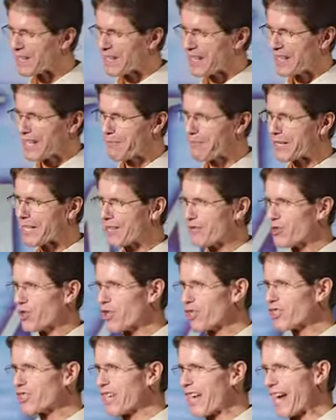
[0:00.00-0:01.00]
Let me give you a
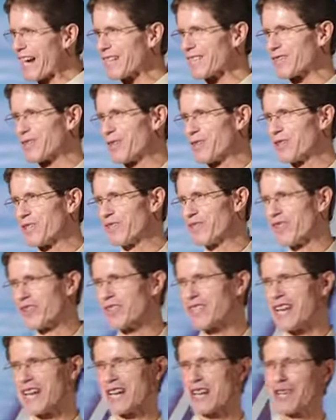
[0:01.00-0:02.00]
text. Those of you
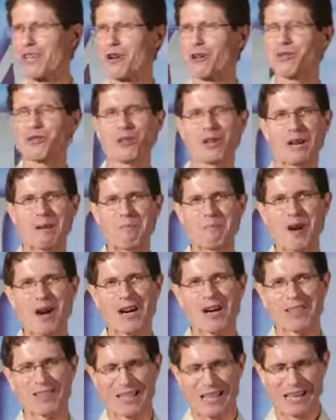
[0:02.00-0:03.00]
taking notes, you can
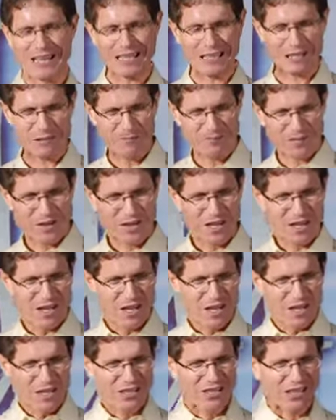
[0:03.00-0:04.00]
mark this.
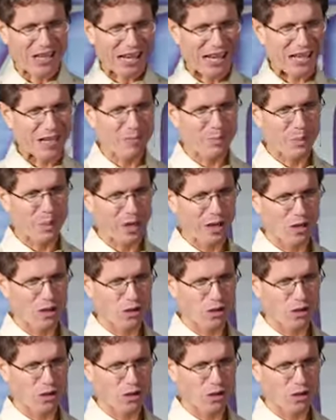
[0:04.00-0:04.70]
2 Peter